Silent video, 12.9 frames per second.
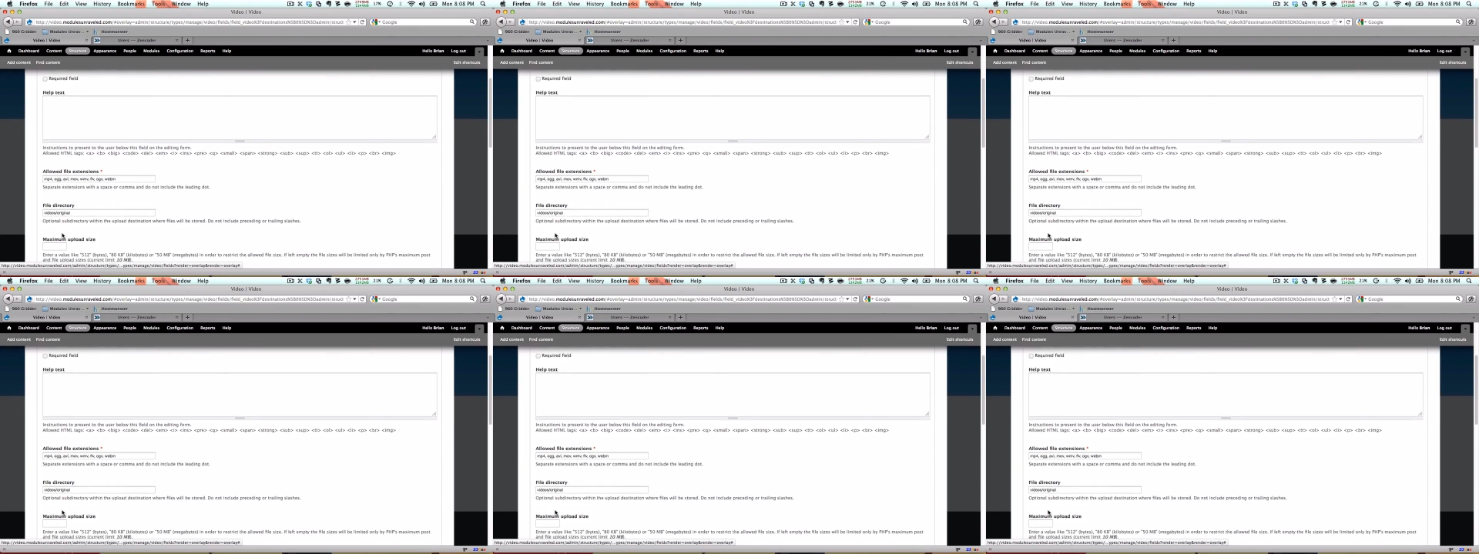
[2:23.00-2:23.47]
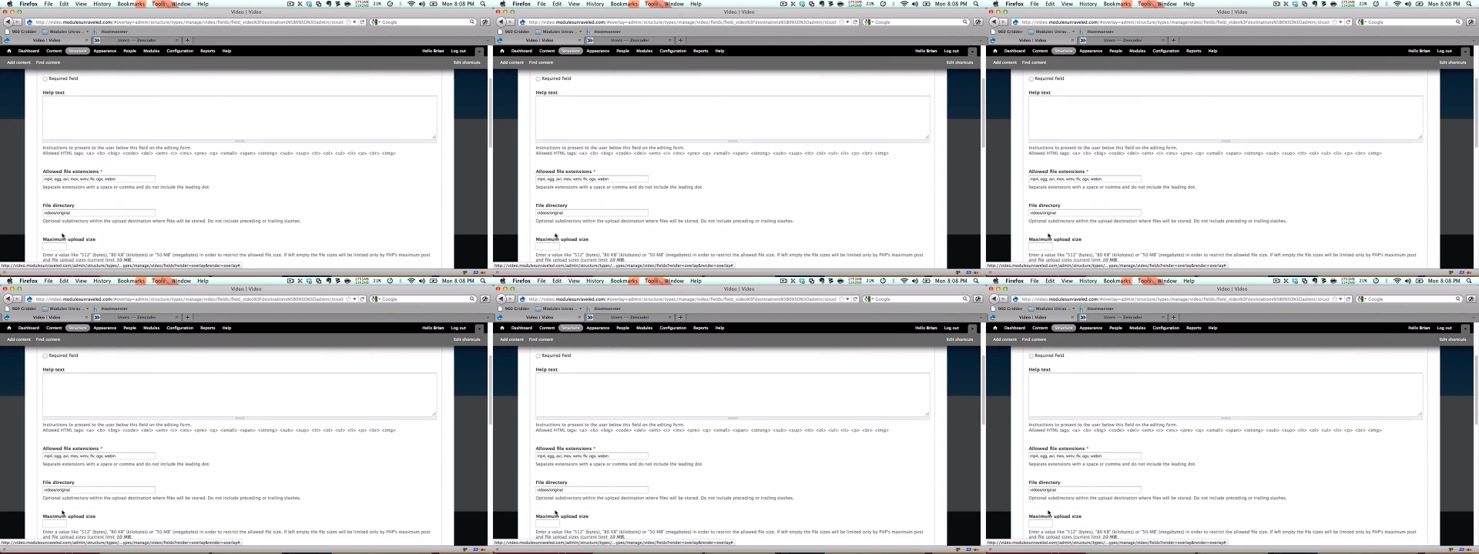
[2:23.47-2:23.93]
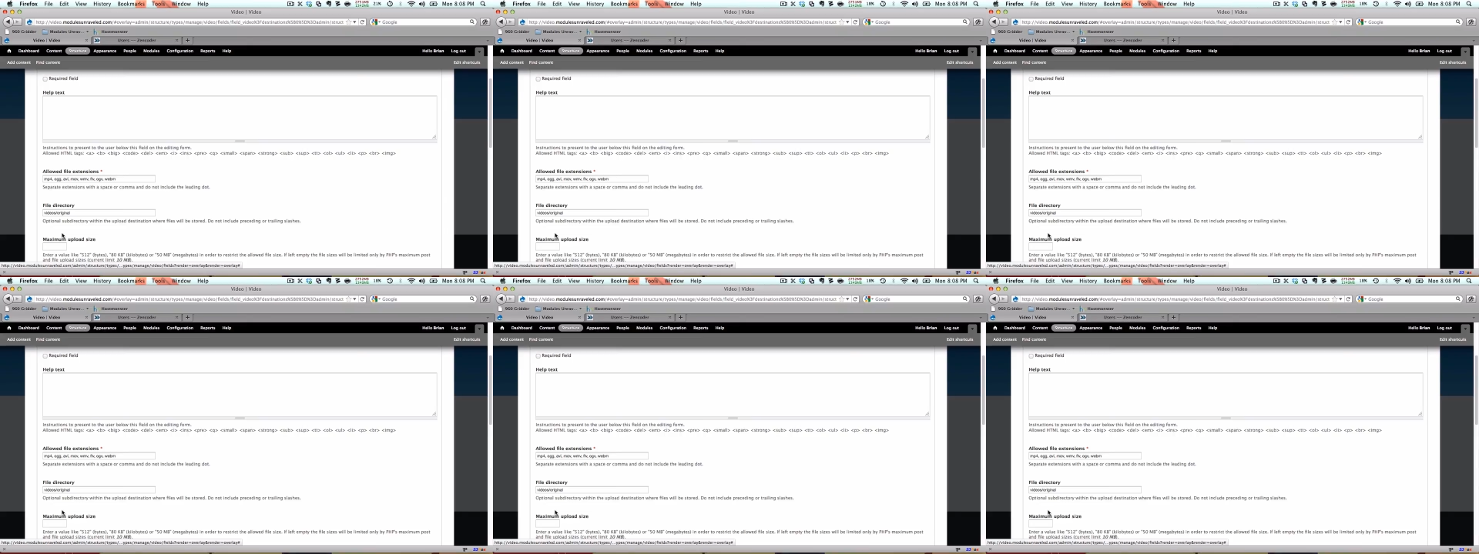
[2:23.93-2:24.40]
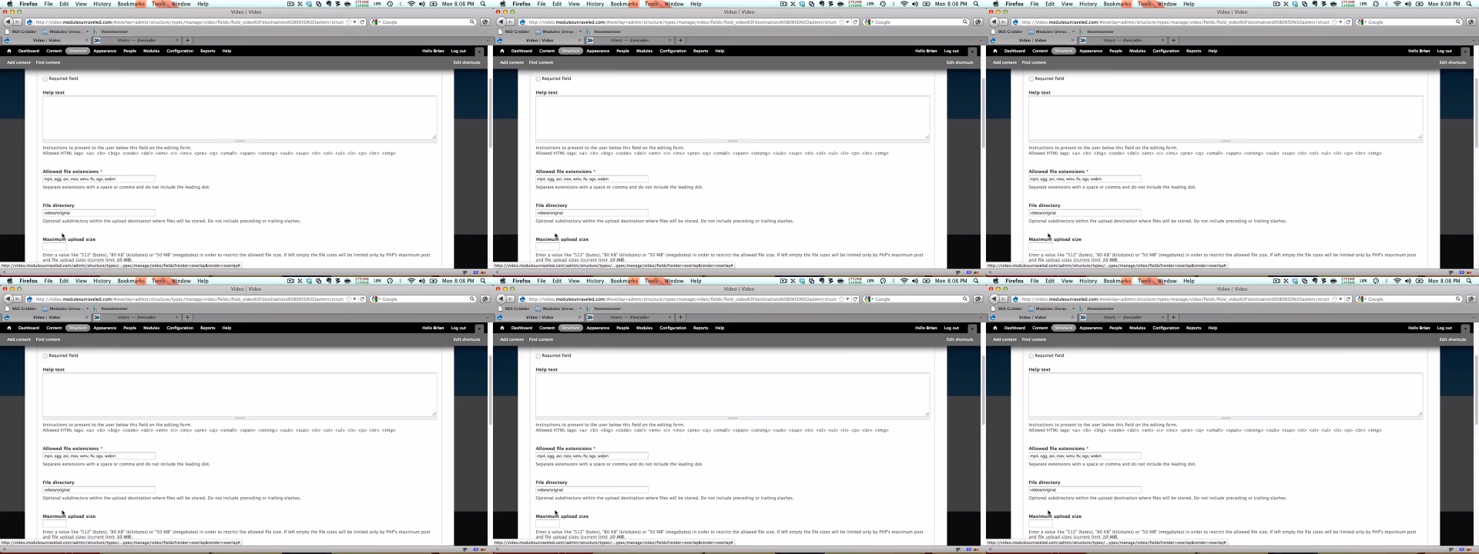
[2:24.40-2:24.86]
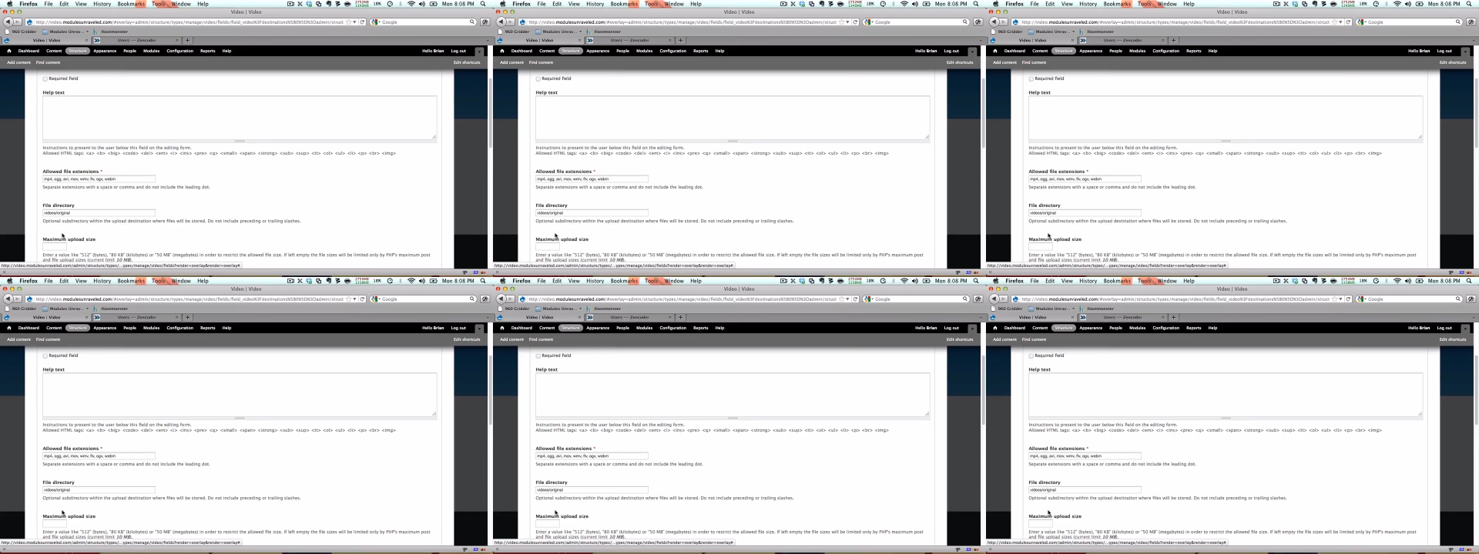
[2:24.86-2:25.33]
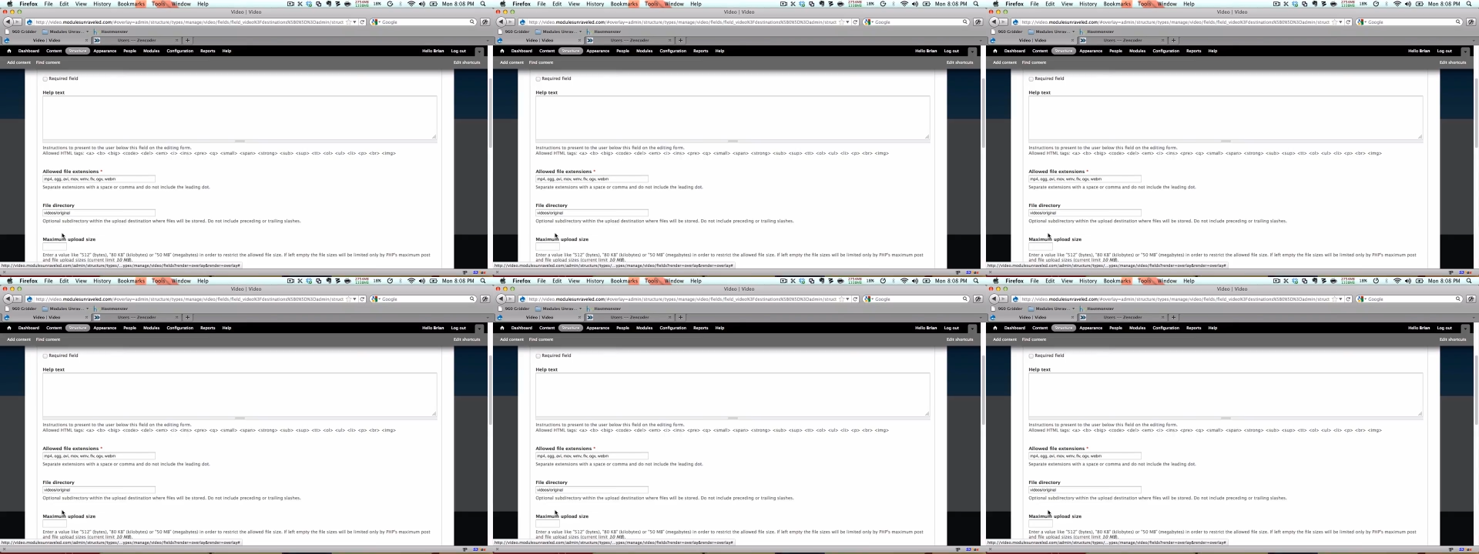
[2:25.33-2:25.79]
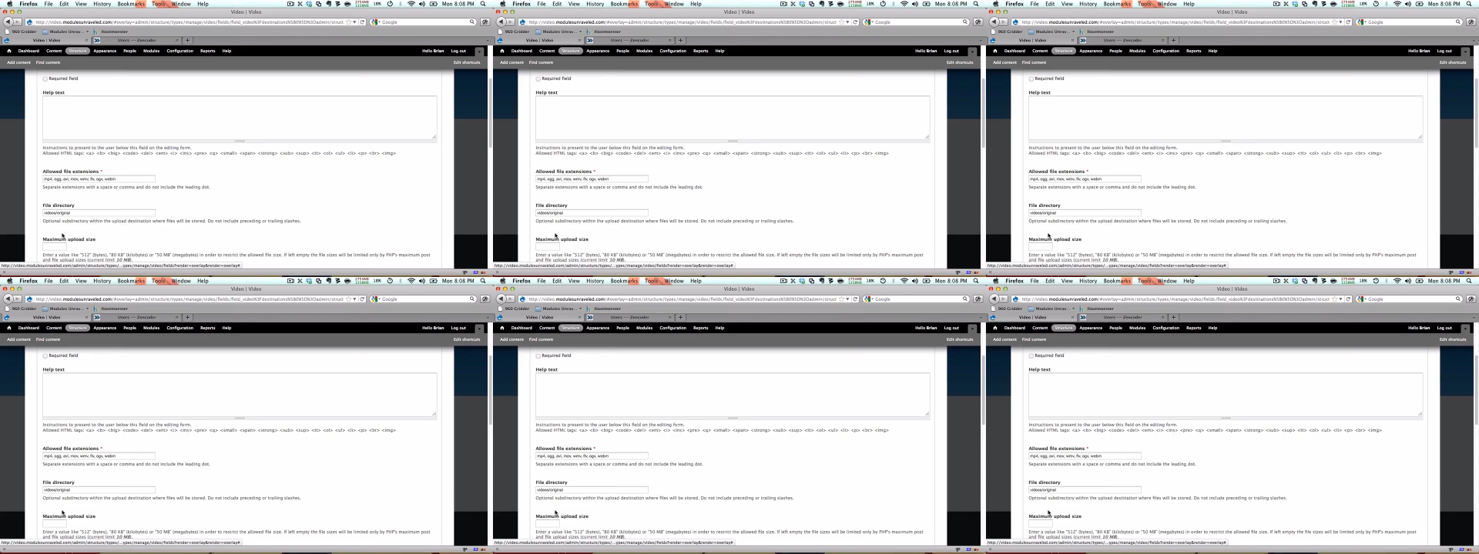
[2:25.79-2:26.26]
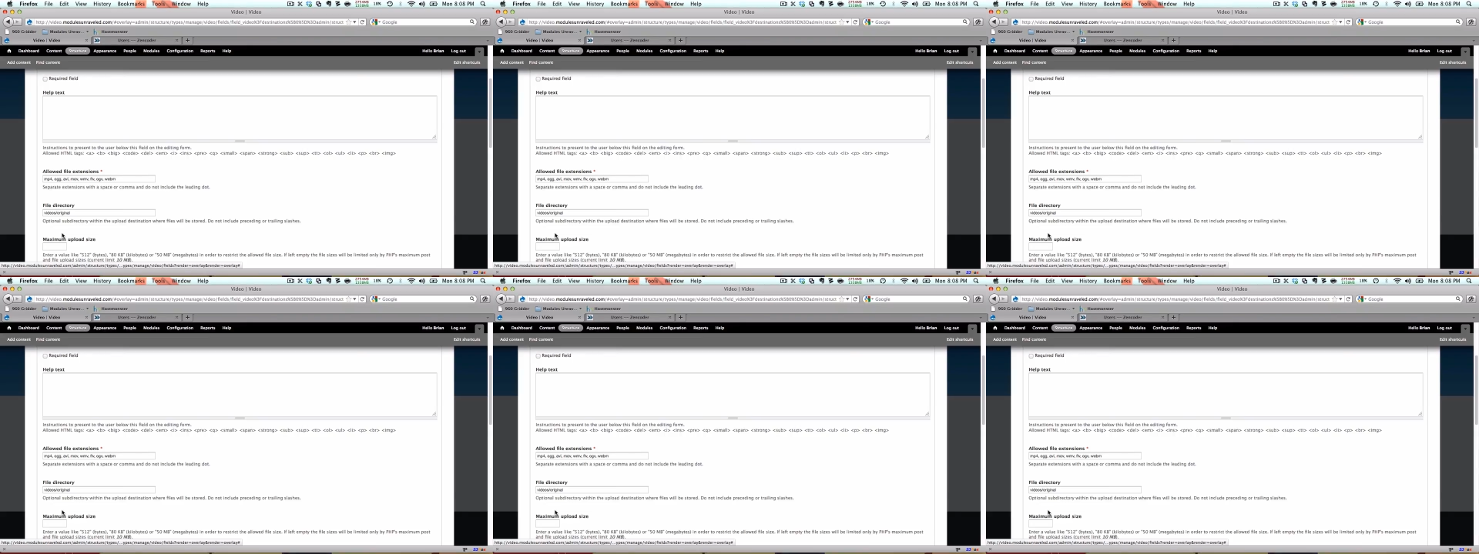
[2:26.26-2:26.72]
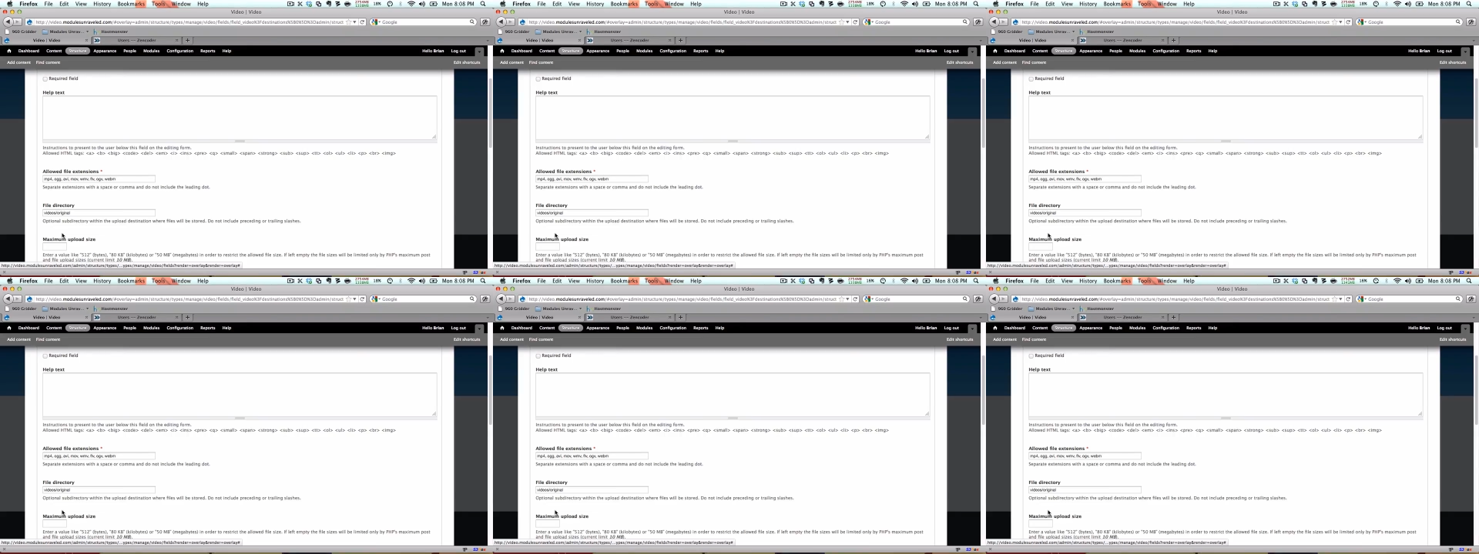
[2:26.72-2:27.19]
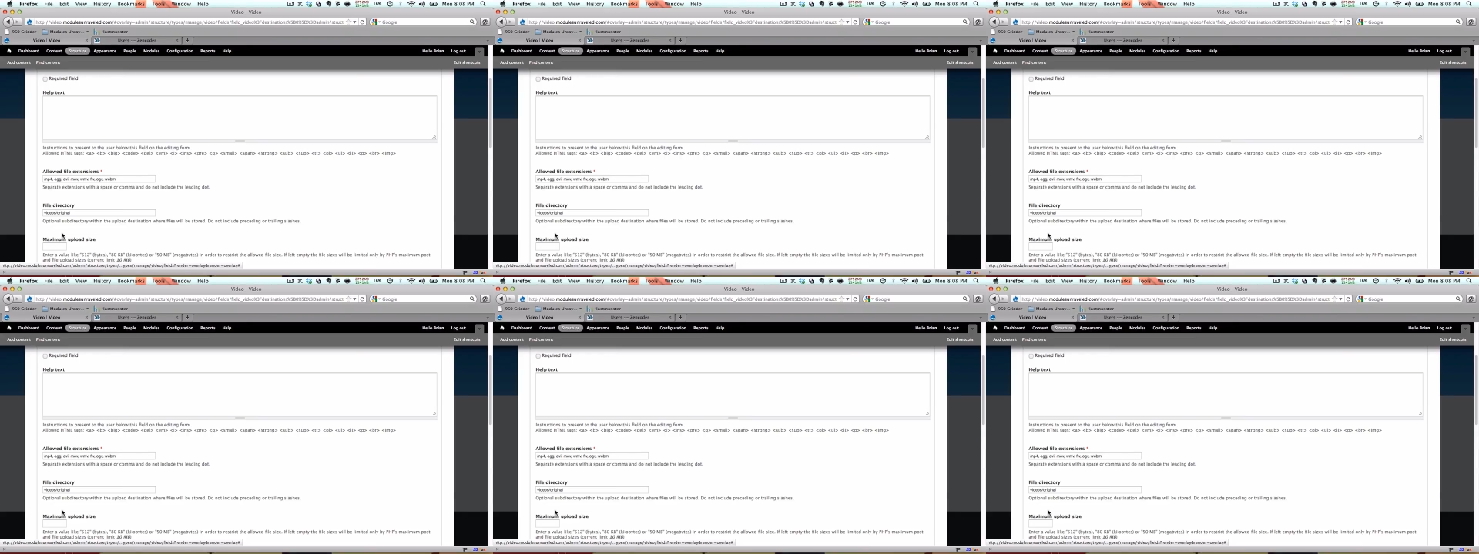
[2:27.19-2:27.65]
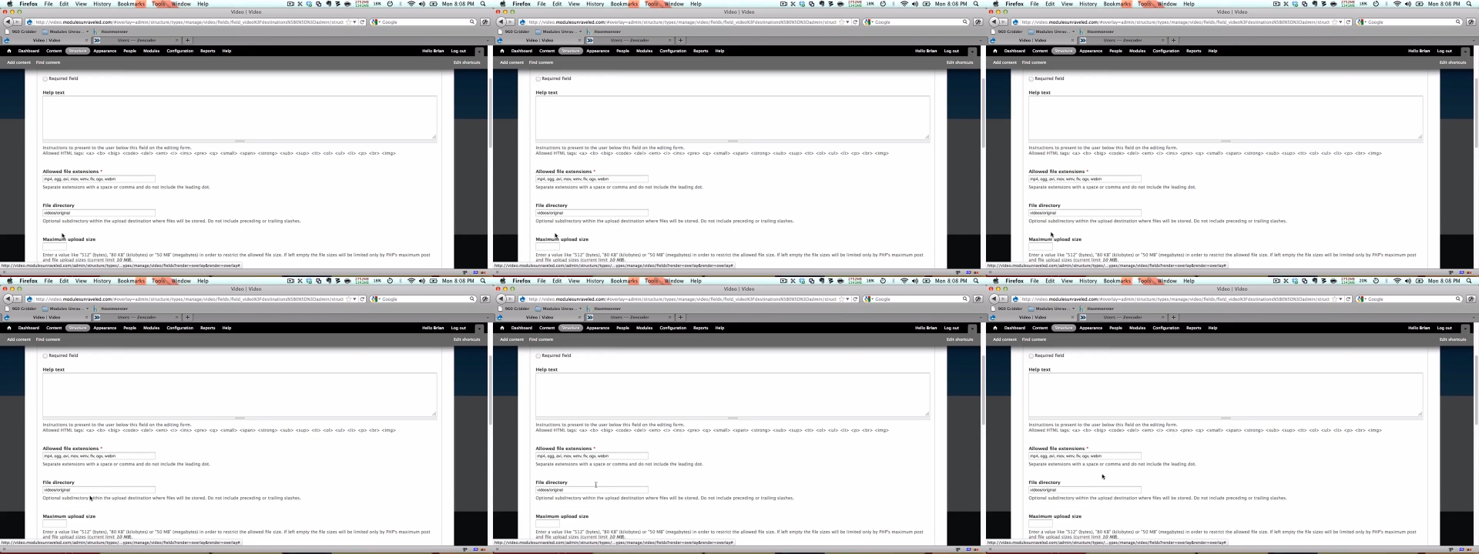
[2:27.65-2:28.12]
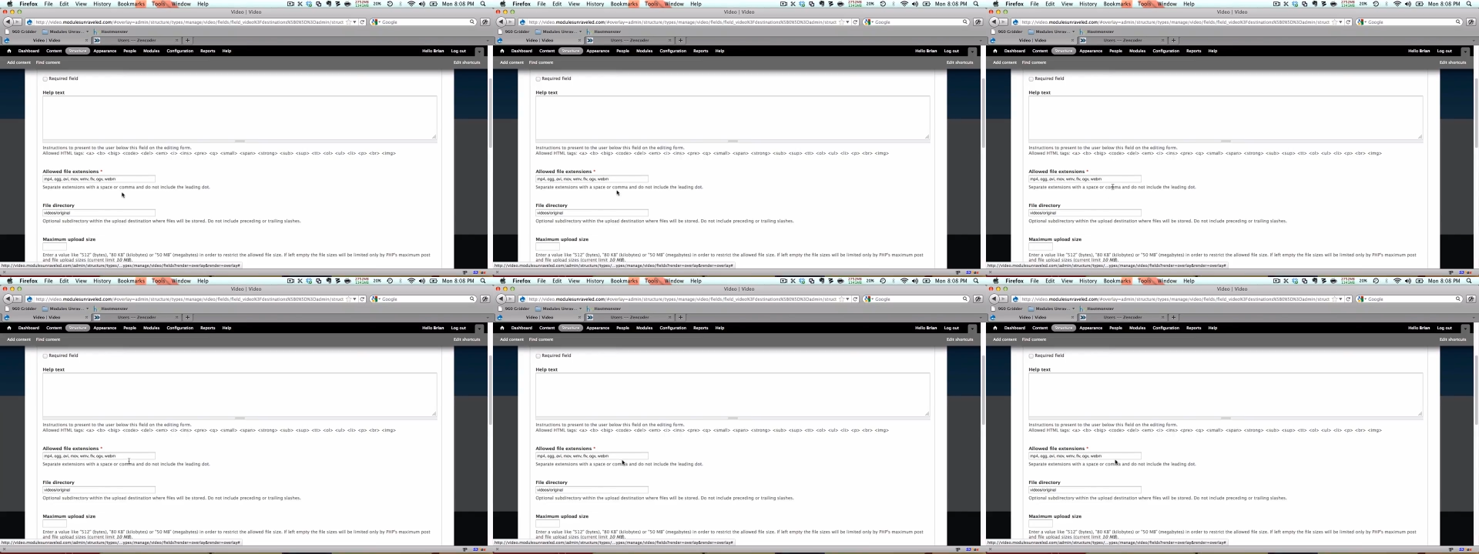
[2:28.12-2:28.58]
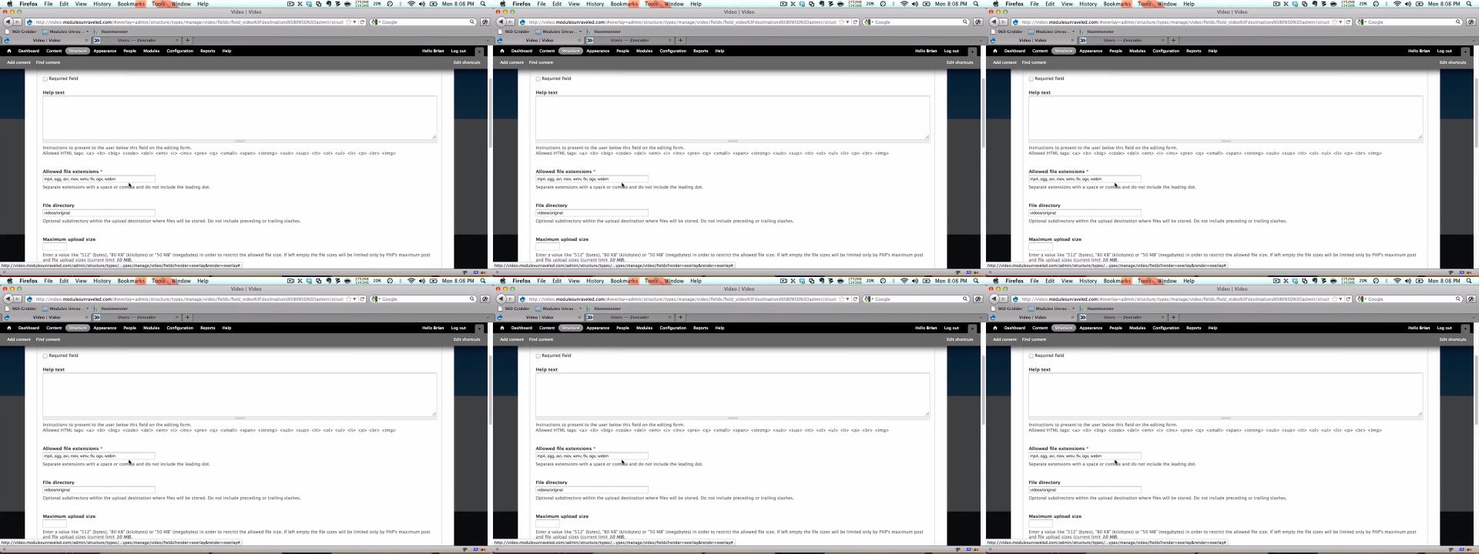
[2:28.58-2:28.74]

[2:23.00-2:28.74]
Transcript: No face is visible, so there are no lips to read.